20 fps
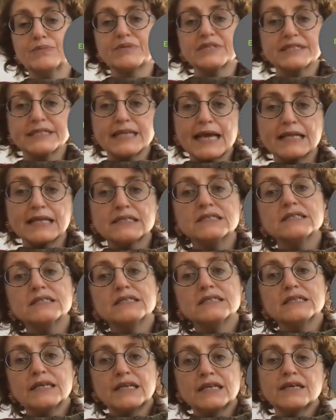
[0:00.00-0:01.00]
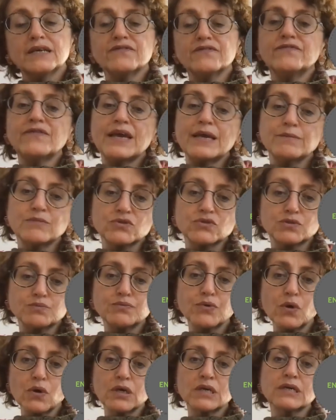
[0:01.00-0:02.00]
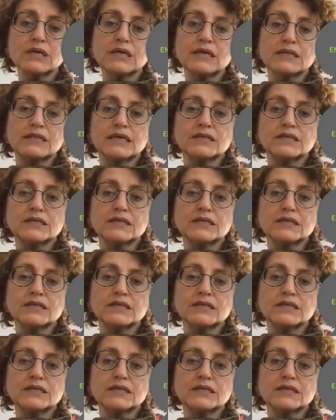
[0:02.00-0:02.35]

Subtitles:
represented in a famous book